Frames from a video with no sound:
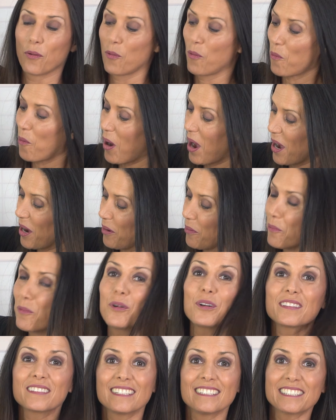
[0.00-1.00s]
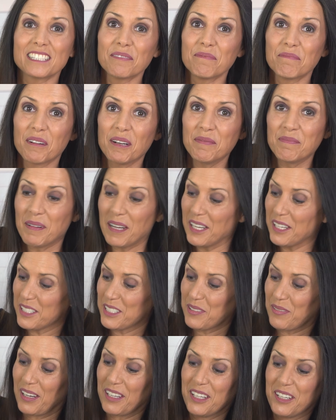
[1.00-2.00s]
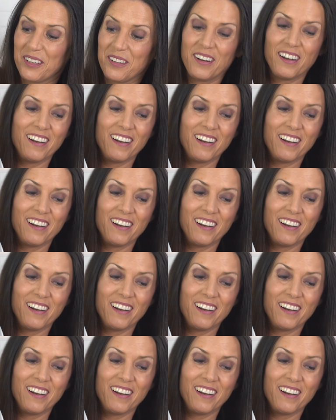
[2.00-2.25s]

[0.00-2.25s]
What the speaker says: Wow, we're teasing vampires right here,